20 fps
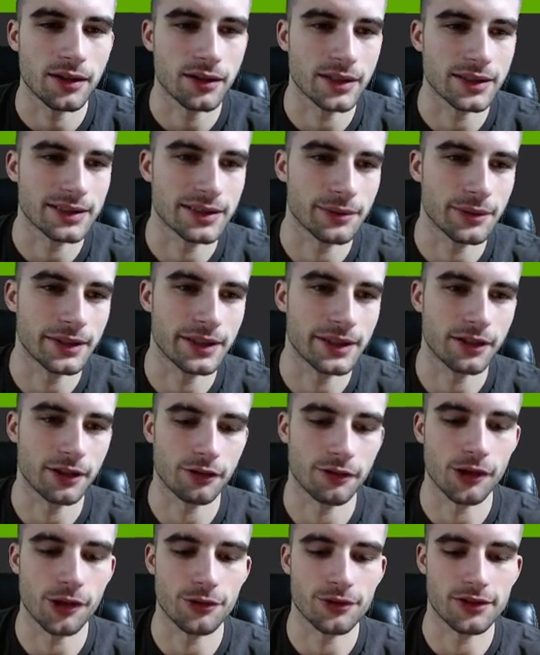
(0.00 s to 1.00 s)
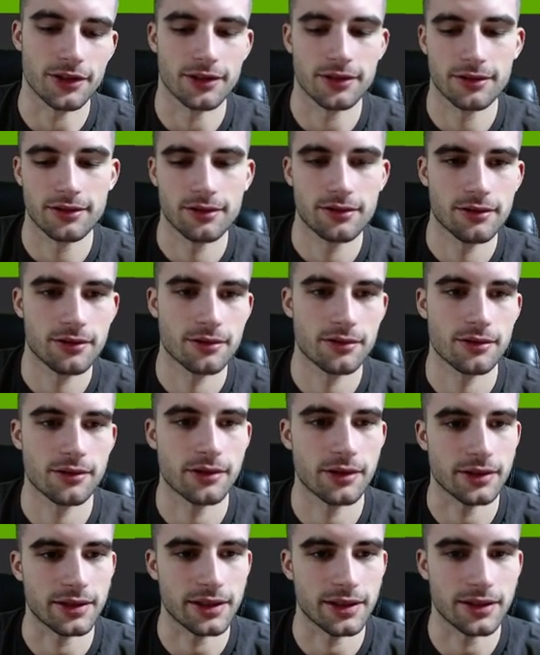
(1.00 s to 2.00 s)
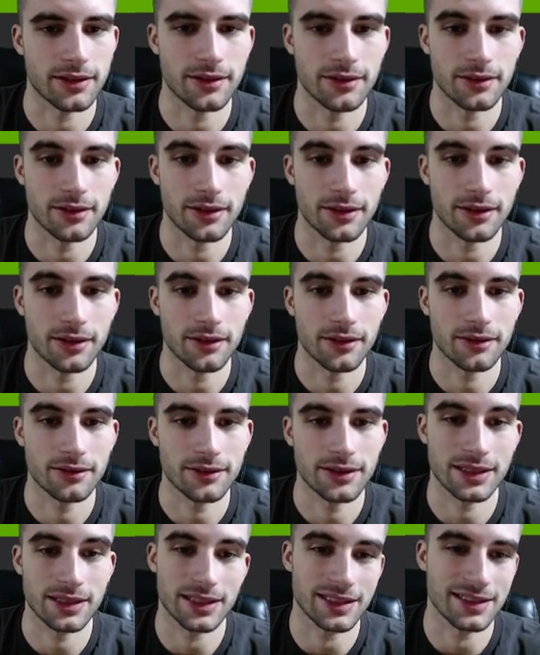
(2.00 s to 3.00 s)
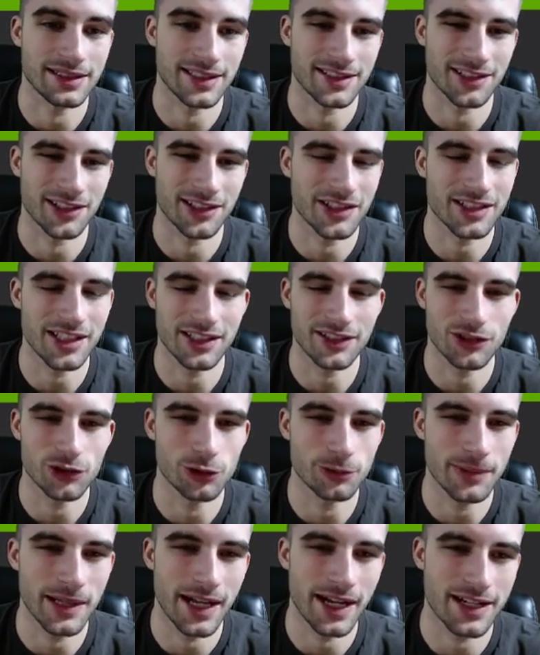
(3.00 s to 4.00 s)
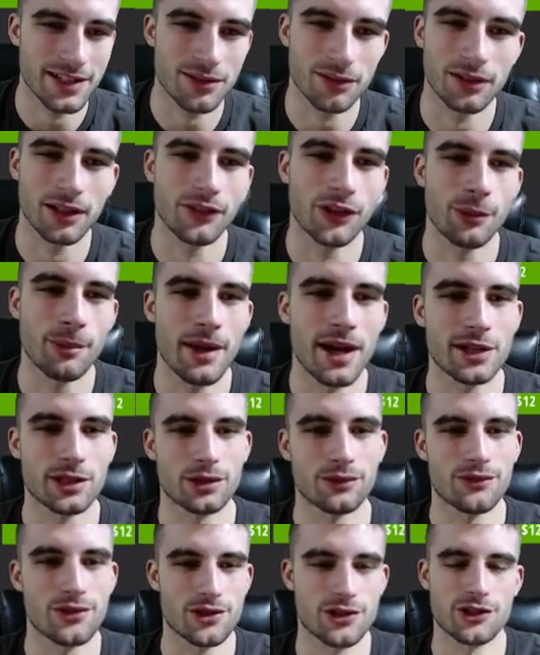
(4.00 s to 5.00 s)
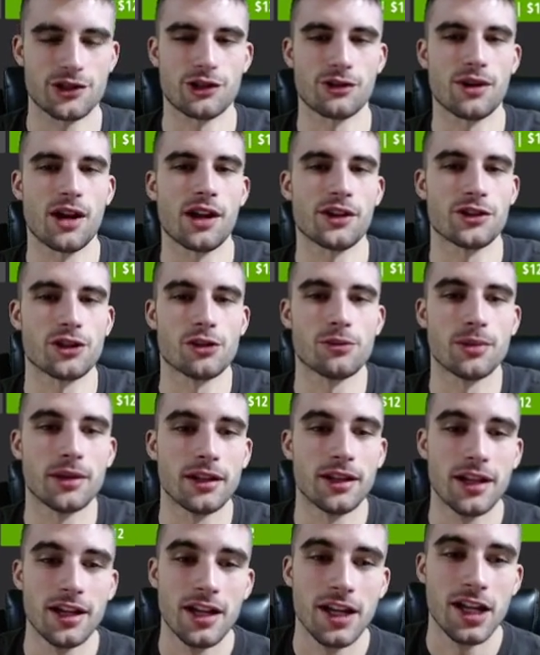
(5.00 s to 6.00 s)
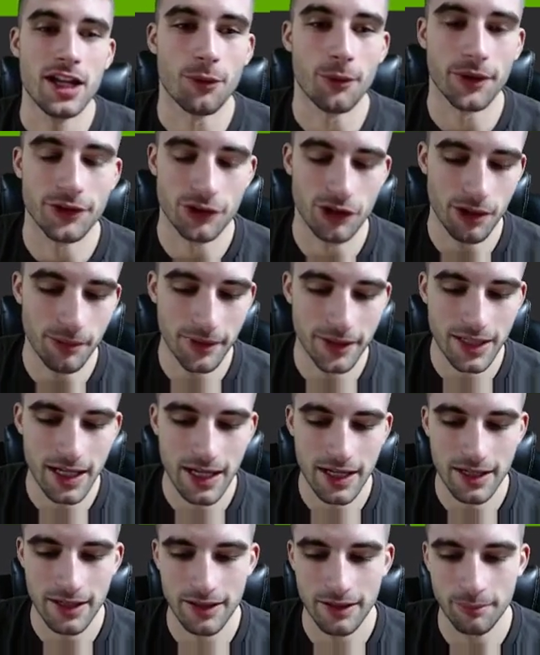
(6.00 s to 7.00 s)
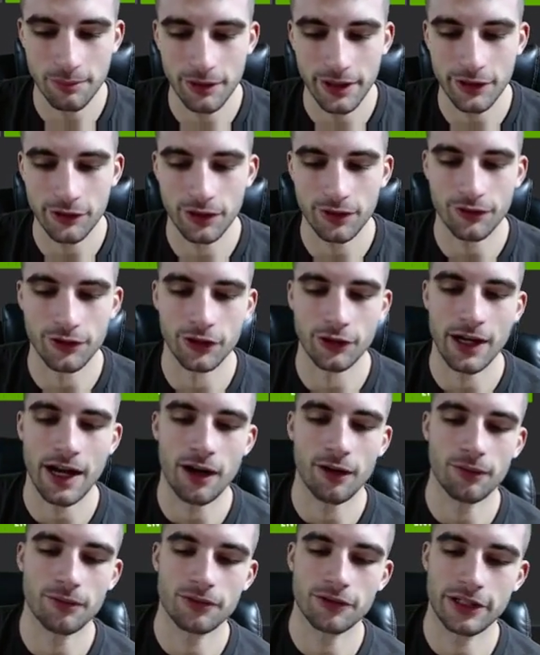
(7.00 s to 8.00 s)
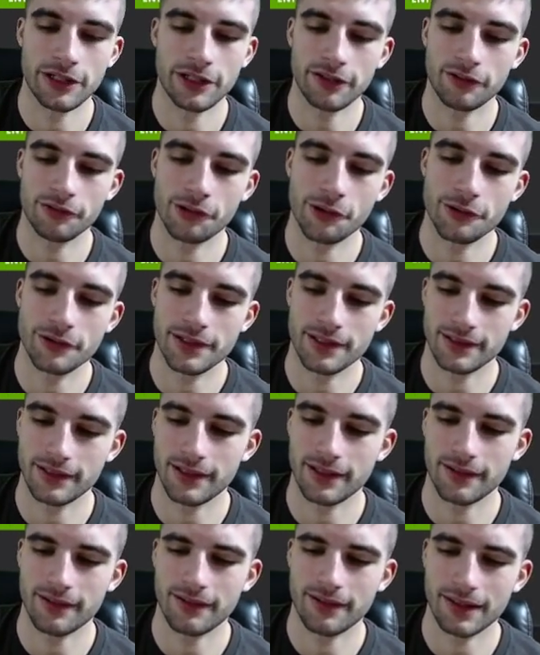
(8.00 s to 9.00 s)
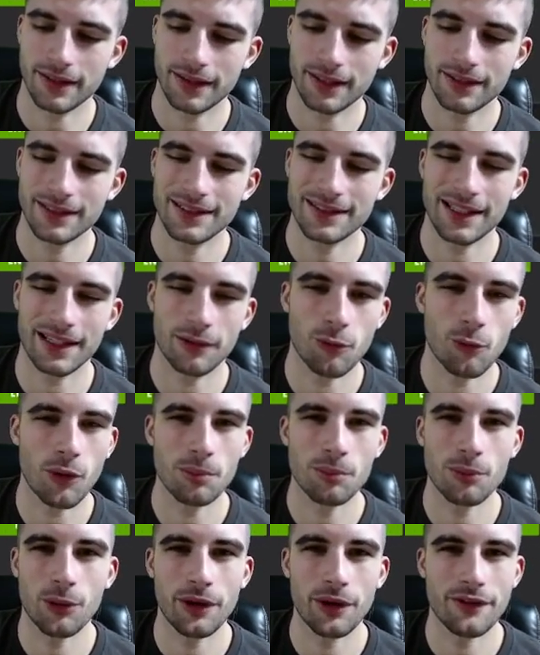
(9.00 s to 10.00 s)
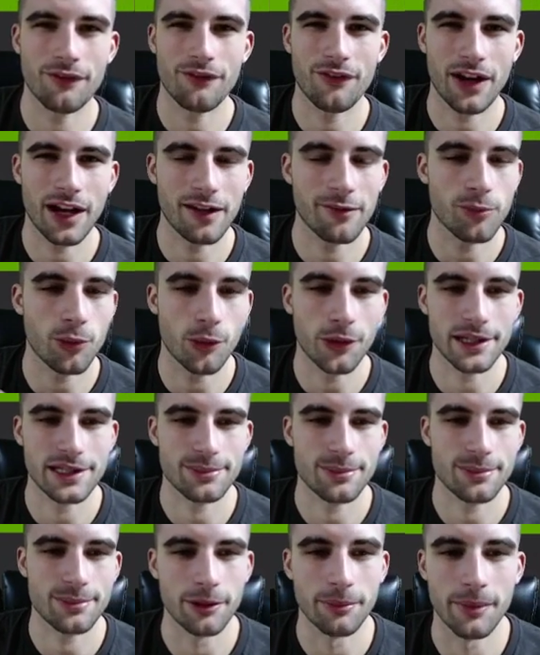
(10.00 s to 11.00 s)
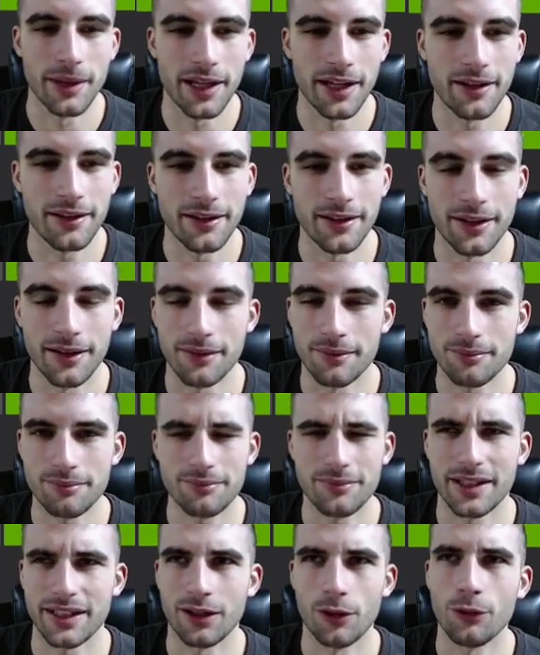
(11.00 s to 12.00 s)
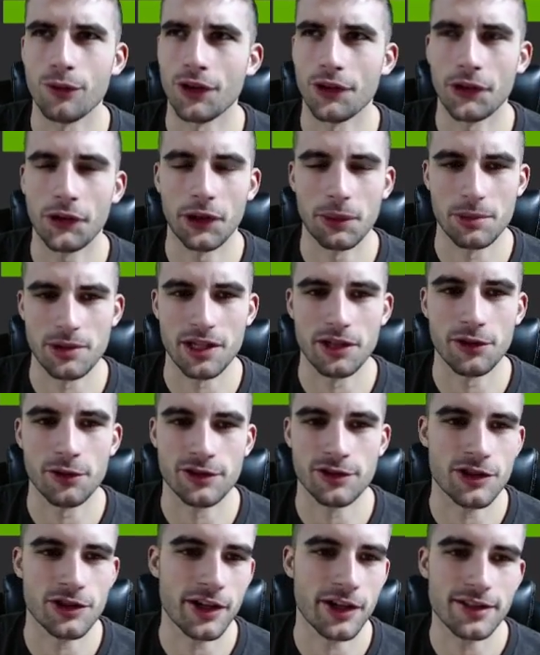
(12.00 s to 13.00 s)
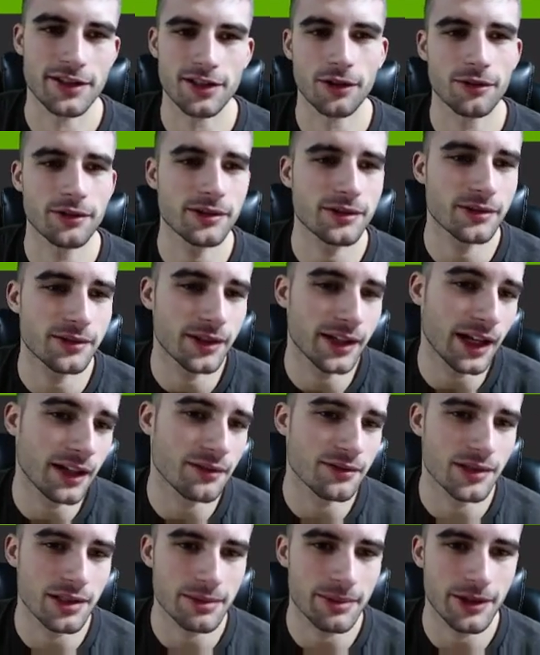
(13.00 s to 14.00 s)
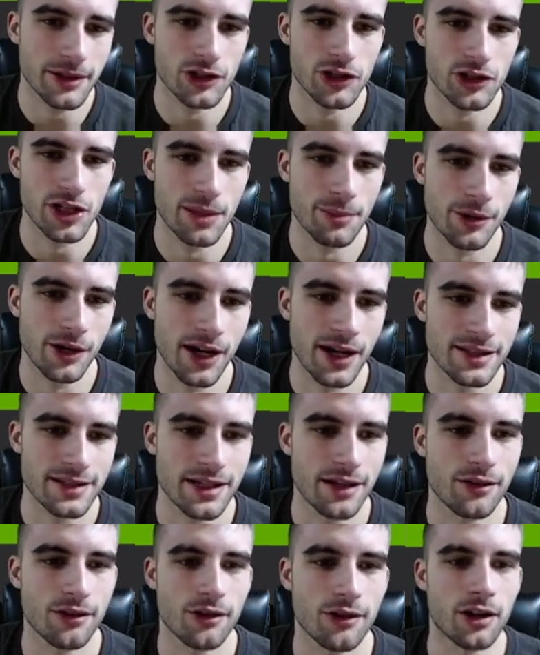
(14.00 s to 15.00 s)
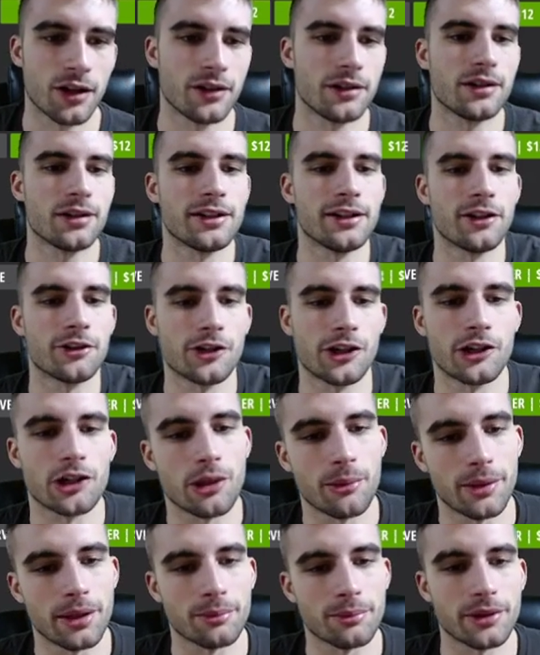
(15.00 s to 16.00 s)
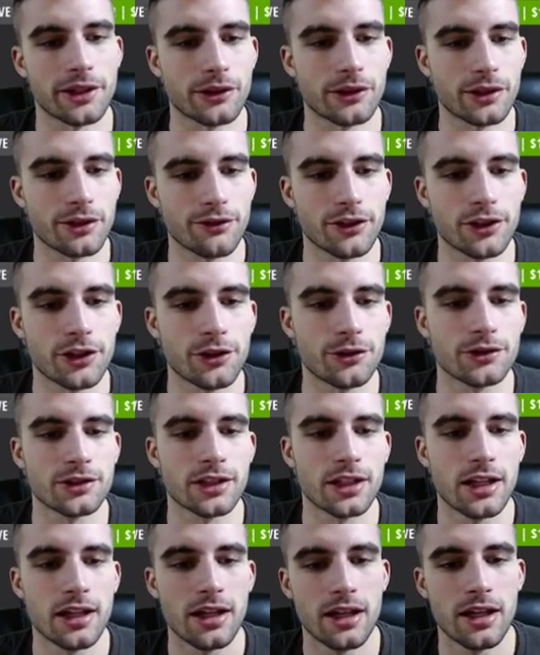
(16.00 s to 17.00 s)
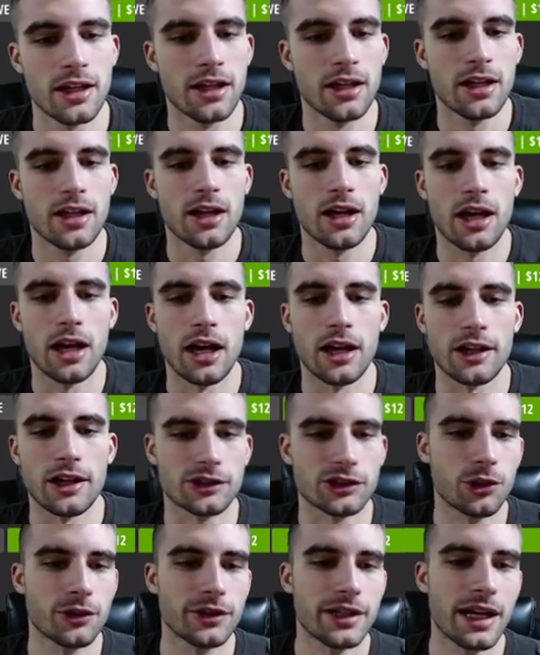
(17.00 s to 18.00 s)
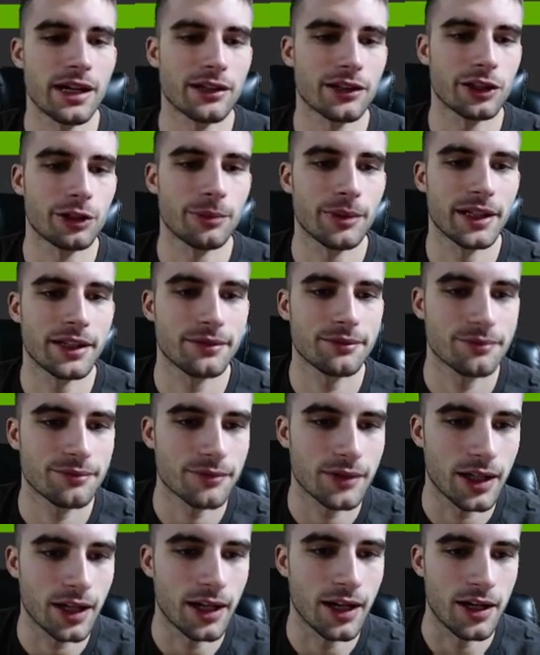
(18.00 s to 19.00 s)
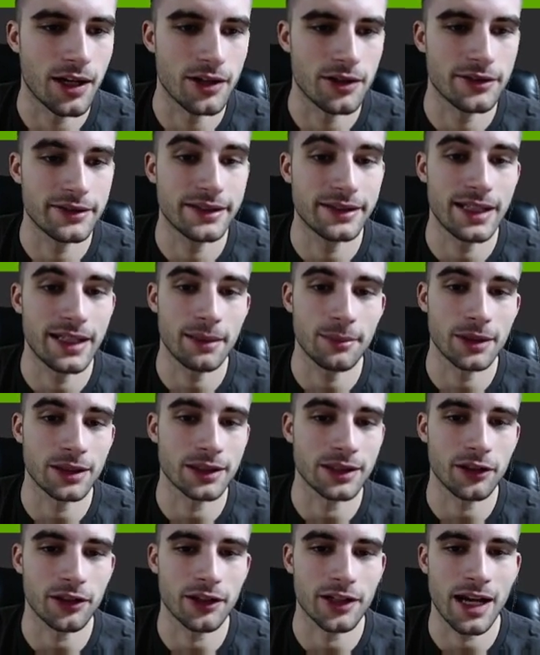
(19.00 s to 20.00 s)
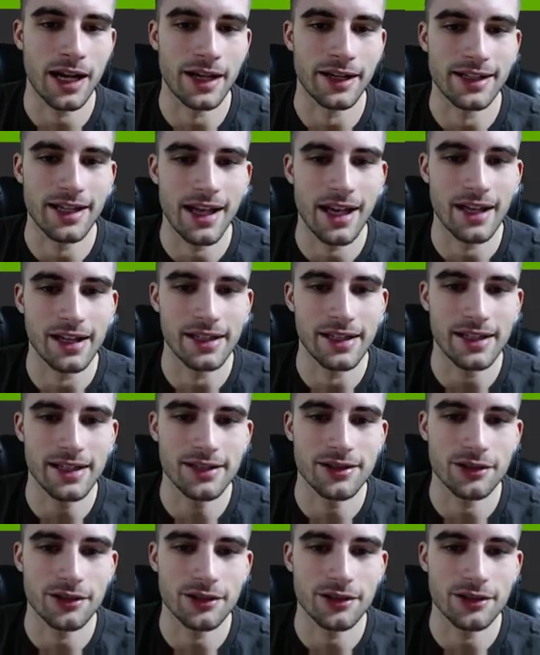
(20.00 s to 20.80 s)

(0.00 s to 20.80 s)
let's see what Derrick Rose is because he 6,600. It's not too bad. I just don't love the matchup versus Toronto. But when Drummond and Blake Griffin are out, Derrick Rose has like I think it's like 1.5 points per minute and uh, like over a 30% usage rate. So again, just make sure you keep your eyes out on the Andre Drummond and Blake Griffin news. Uh, scrolling down a little bit, uh, Damian Lillard 9K. He